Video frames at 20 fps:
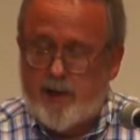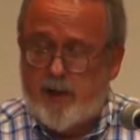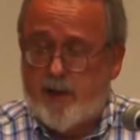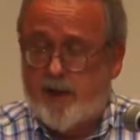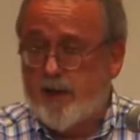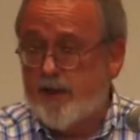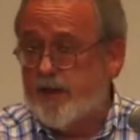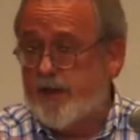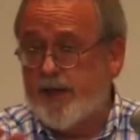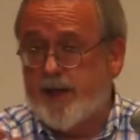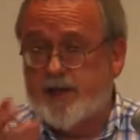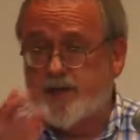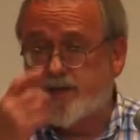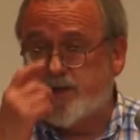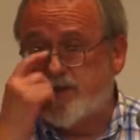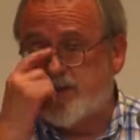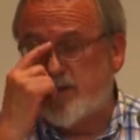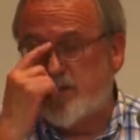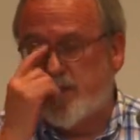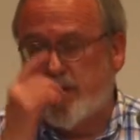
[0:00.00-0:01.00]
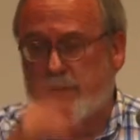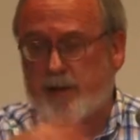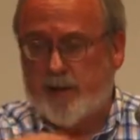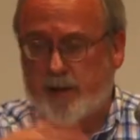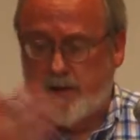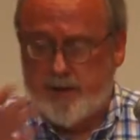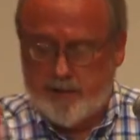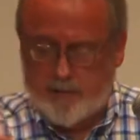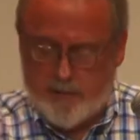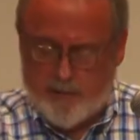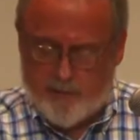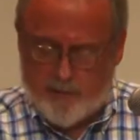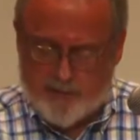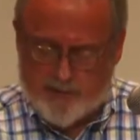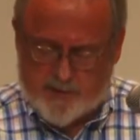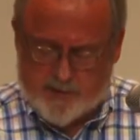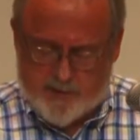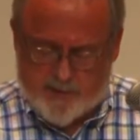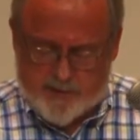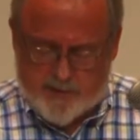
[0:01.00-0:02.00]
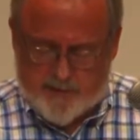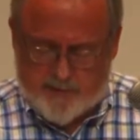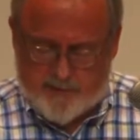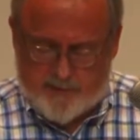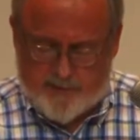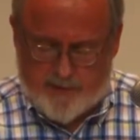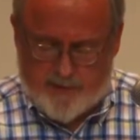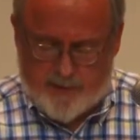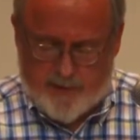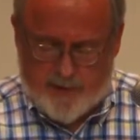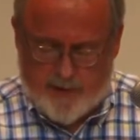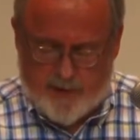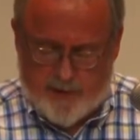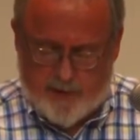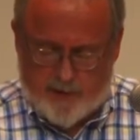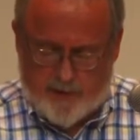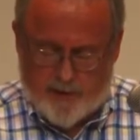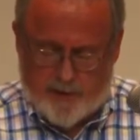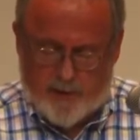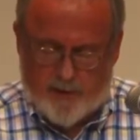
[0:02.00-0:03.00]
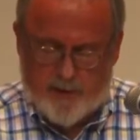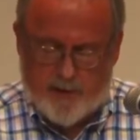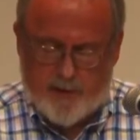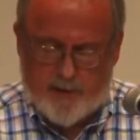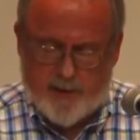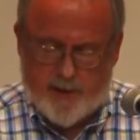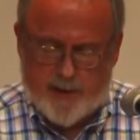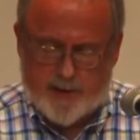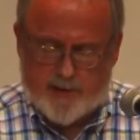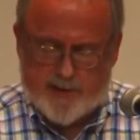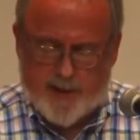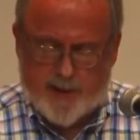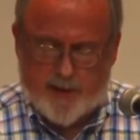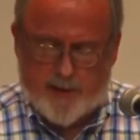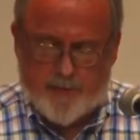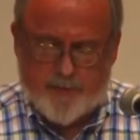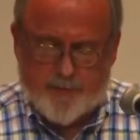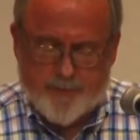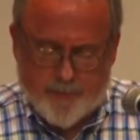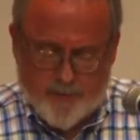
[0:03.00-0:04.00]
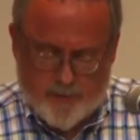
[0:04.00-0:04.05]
In other cases, you might need to be more specific in the agenda.